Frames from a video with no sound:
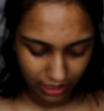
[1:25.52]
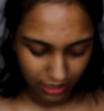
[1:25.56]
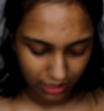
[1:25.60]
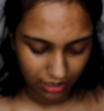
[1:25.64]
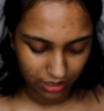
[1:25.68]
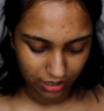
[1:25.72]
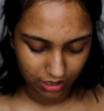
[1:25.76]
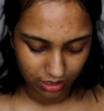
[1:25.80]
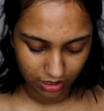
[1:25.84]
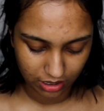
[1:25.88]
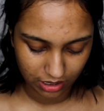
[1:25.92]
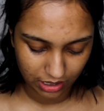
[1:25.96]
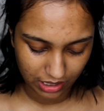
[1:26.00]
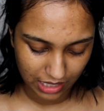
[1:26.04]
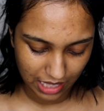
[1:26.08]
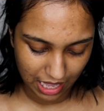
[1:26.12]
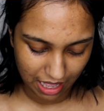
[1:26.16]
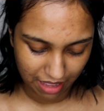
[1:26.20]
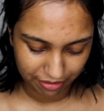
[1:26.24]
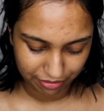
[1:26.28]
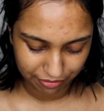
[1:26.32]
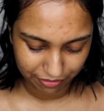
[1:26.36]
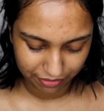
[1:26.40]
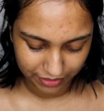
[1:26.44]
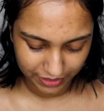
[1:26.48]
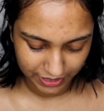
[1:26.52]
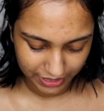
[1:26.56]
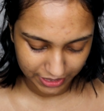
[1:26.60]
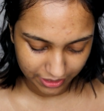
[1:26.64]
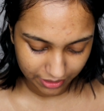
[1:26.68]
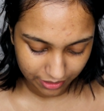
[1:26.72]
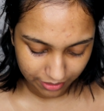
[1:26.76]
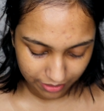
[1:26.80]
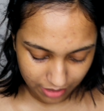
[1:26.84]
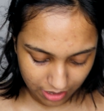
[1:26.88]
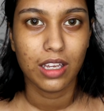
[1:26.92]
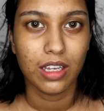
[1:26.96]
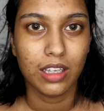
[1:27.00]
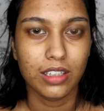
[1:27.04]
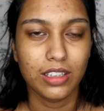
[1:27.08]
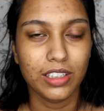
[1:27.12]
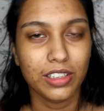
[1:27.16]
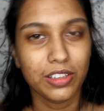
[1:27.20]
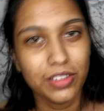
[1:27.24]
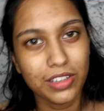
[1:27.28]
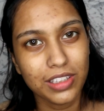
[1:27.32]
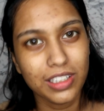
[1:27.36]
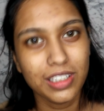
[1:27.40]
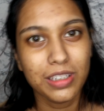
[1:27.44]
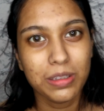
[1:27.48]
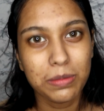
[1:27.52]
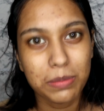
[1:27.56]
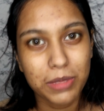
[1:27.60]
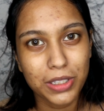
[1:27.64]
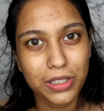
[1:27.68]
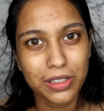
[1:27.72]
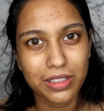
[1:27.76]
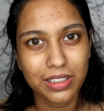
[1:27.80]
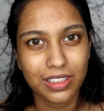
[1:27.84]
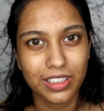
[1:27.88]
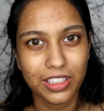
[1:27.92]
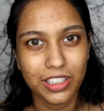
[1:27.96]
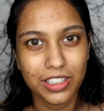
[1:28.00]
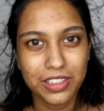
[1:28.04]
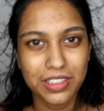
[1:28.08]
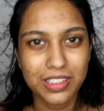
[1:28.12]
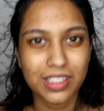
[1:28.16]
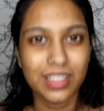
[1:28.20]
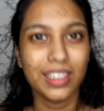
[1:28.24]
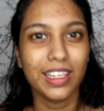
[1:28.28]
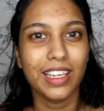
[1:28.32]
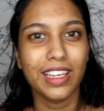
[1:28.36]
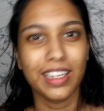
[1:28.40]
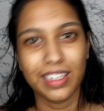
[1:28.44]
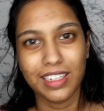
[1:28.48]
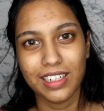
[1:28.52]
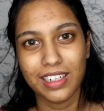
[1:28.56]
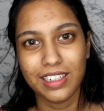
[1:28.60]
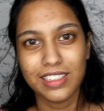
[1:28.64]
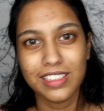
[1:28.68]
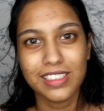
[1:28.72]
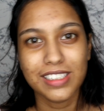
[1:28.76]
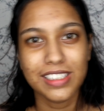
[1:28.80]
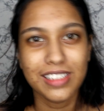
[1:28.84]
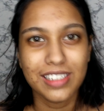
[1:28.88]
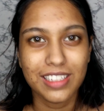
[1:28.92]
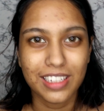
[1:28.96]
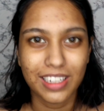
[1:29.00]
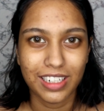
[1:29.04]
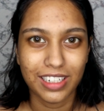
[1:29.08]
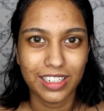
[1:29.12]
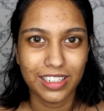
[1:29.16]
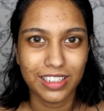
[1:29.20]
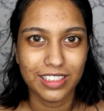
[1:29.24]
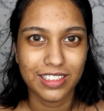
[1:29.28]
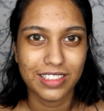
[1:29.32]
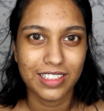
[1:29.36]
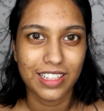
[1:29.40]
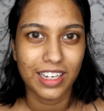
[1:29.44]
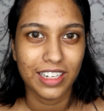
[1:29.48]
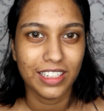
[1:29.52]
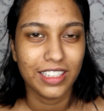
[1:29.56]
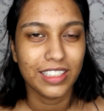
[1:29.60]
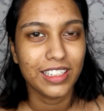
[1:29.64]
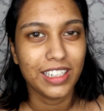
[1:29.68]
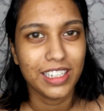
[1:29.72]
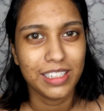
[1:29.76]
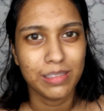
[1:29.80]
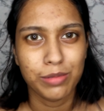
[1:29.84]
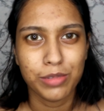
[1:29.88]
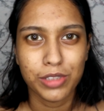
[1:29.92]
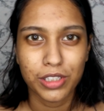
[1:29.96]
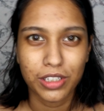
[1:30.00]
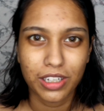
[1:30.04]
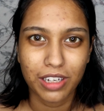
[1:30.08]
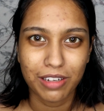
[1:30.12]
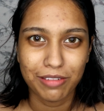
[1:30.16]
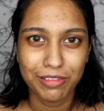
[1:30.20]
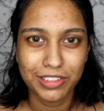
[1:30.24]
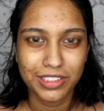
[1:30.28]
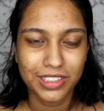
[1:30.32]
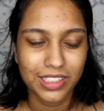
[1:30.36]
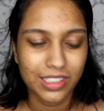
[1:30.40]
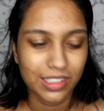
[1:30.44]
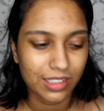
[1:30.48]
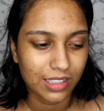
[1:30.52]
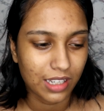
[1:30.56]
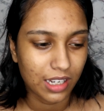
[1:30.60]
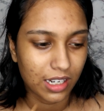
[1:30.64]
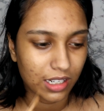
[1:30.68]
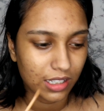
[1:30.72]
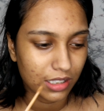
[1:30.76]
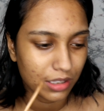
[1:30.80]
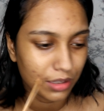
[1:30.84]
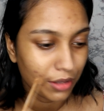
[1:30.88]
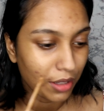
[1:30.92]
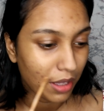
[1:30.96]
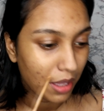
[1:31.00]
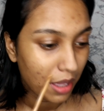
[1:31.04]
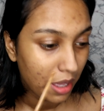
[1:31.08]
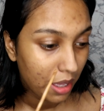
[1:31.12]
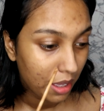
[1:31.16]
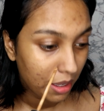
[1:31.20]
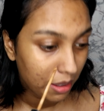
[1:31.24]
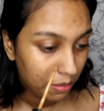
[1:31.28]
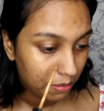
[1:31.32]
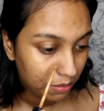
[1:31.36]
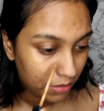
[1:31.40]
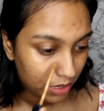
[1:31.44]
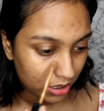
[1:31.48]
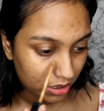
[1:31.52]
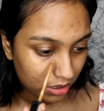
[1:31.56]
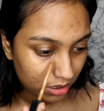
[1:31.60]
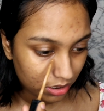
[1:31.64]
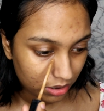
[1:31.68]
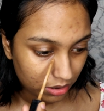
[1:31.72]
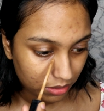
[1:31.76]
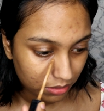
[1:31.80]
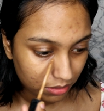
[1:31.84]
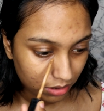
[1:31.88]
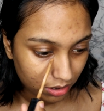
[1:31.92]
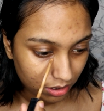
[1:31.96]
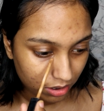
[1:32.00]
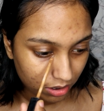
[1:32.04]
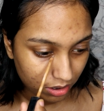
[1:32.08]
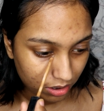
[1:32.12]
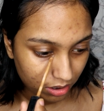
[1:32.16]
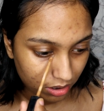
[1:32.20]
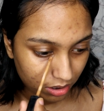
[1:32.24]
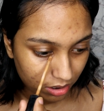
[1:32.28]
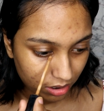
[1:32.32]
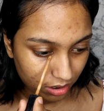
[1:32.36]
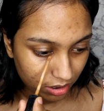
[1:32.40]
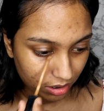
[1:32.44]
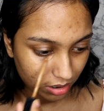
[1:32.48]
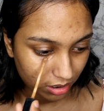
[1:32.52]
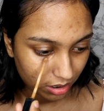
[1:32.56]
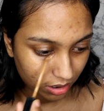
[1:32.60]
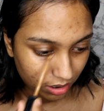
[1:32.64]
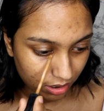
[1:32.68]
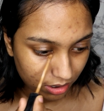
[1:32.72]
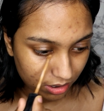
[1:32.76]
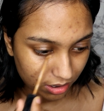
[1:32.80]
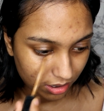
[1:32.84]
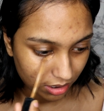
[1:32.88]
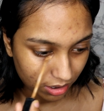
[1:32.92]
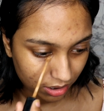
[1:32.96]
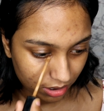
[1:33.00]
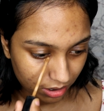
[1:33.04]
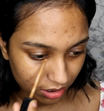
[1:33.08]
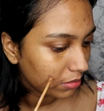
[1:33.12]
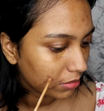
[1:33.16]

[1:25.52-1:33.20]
in Cafe. The good thing about using a darker concealer is that it helps you cover the scars much easier.